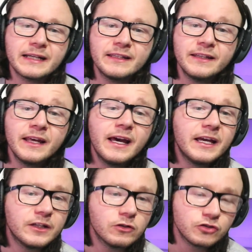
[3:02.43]
and
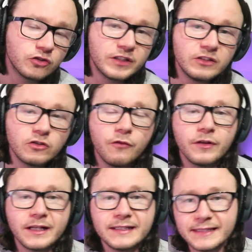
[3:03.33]
you know, Justin's going for
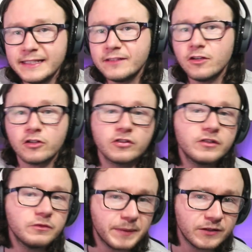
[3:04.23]
like a detox because
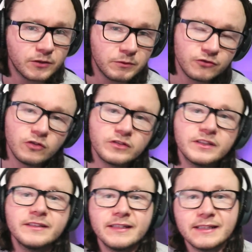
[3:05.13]
he's been doing drugs and
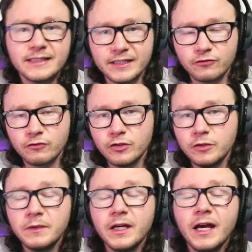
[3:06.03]
he's in Clay's room,
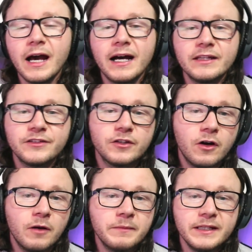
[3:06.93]
and do you know
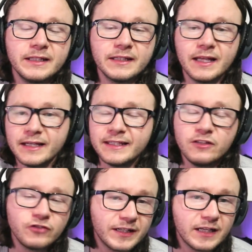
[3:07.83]
what I mean, and like he's
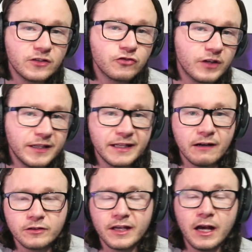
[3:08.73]
trying to get on the straight and
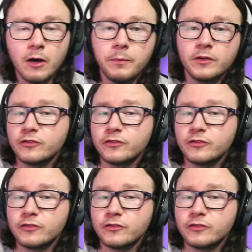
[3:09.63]
narrow to help her.